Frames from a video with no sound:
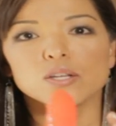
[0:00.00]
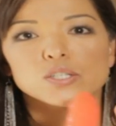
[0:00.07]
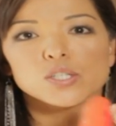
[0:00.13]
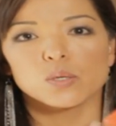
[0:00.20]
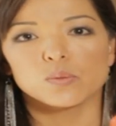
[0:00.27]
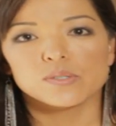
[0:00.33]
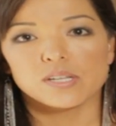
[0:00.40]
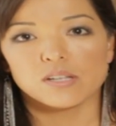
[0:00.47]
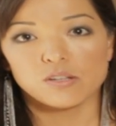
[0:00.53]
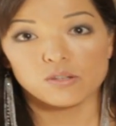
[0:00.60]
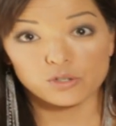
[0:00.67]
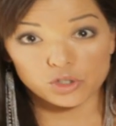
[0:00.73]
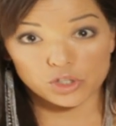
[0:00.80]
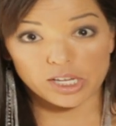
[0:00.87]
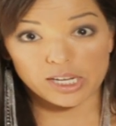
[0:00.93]
Don't tell
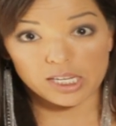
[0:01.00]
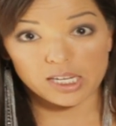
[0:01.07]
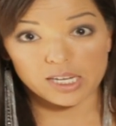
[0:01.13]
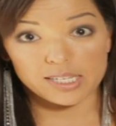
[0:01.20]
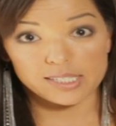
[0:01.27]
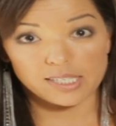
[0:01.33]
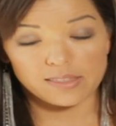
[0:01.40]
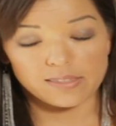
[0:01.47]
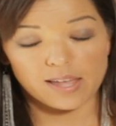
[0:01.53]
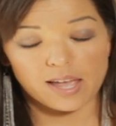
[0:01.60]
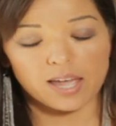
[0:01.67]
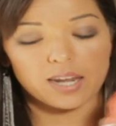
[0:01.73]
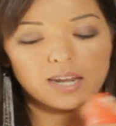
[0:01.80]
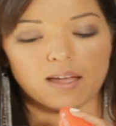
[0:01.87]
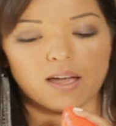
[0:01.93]
Shady I said
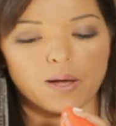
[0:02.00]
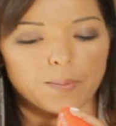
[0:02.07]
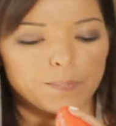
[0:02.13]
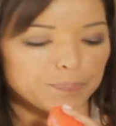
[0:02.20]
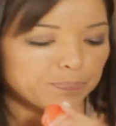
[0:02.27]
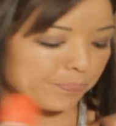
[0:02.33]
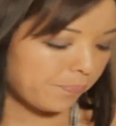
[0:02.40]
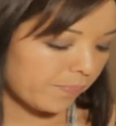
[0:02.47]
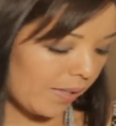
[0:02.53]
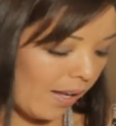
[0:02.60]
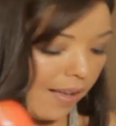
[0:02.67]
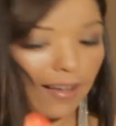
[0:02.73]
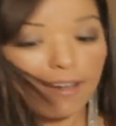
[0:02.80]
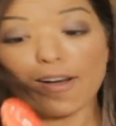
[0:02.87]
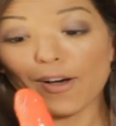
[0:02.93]
that. Um,
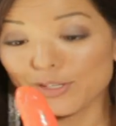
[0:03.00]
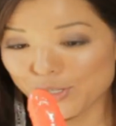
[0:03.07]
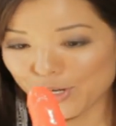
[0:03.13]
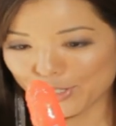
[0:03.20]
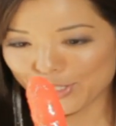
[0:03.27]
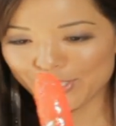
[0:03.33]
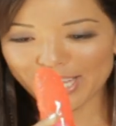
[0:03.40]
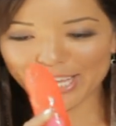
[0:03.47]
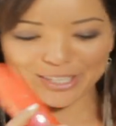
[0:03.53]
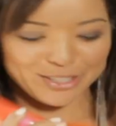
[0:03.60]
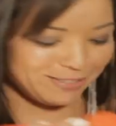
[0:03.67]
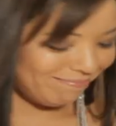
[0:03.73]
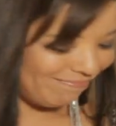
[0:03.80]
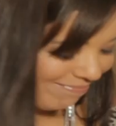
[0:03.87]
I'll talk to you later.